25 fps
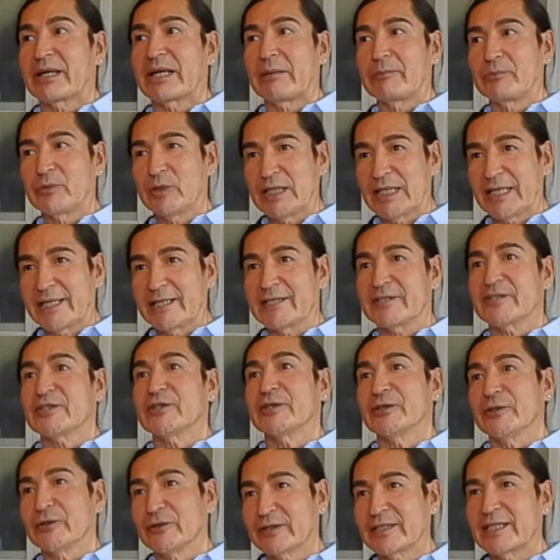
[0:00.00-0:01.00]
I'm related
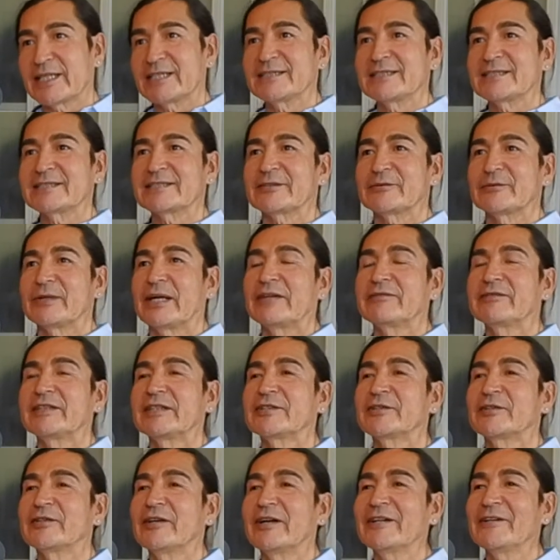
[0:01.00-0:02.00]
to you, and I just arrived
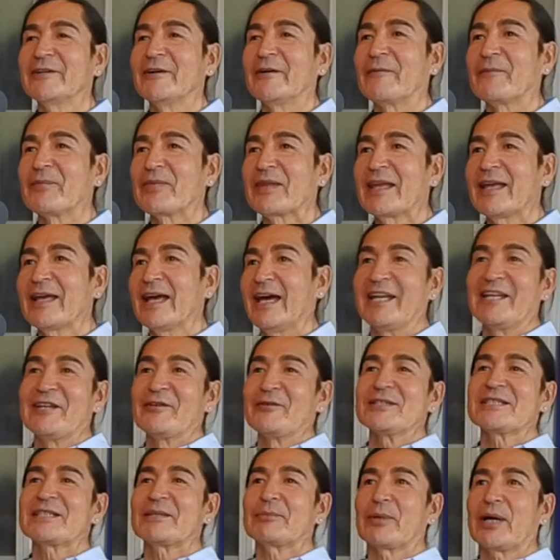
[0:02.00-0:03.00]
in Toronto. And he
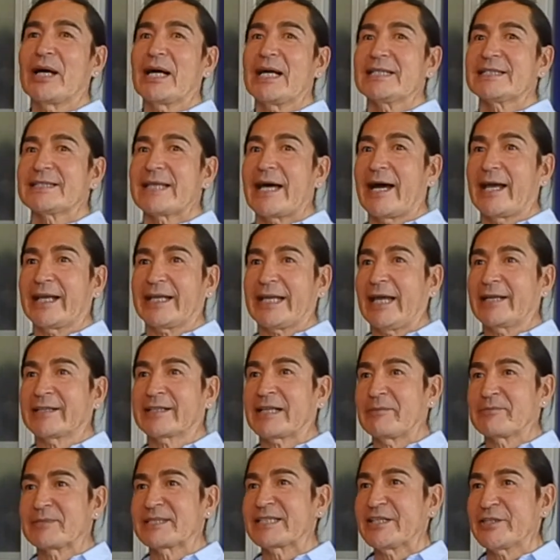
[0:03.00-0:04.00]
was surprised. I can't
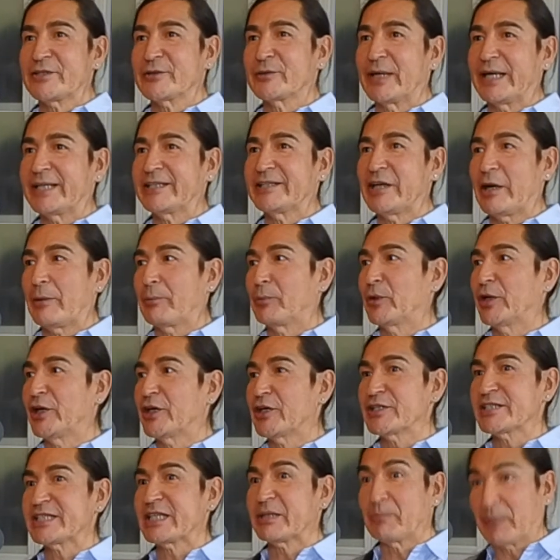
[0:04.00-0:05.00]
come see you right now. I'm
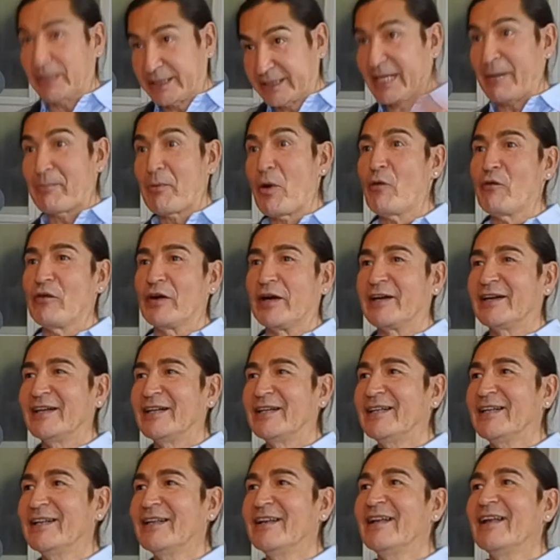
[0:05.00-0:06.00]
rehearsing, but come over.
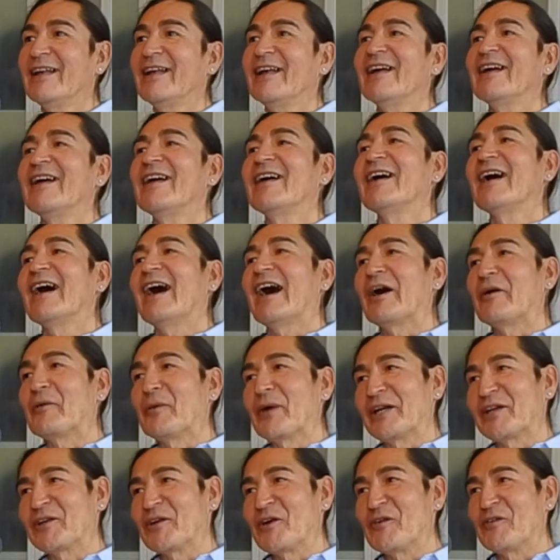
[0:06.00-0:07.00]
I
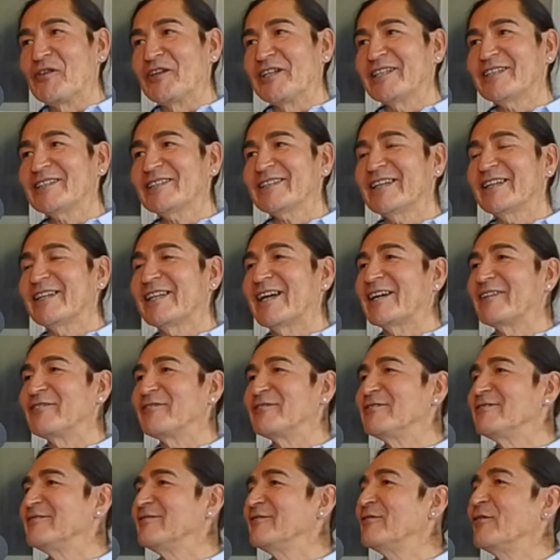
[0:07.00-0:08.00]
went over, and I
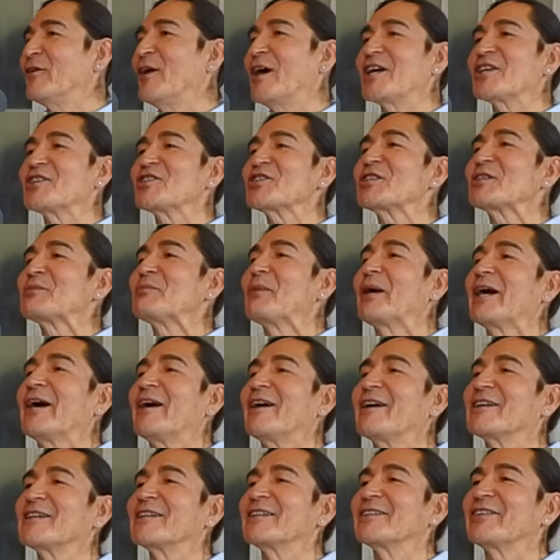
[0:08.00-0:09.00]
watched my
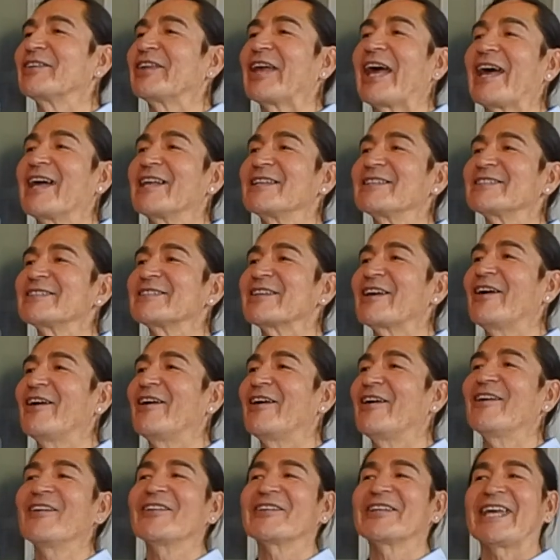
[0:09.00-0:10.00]
uncle dance
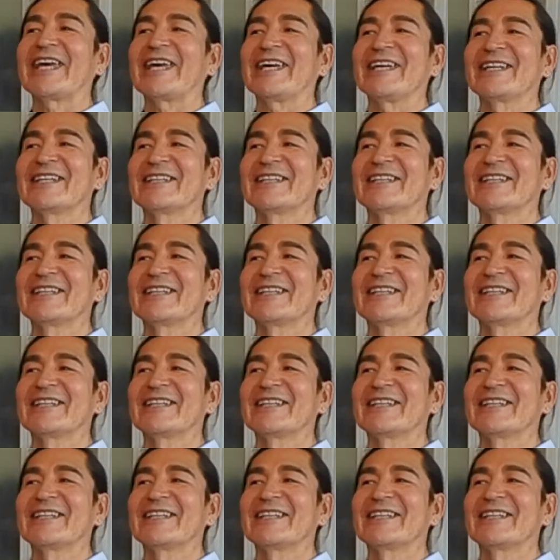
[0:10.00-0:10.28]
all day.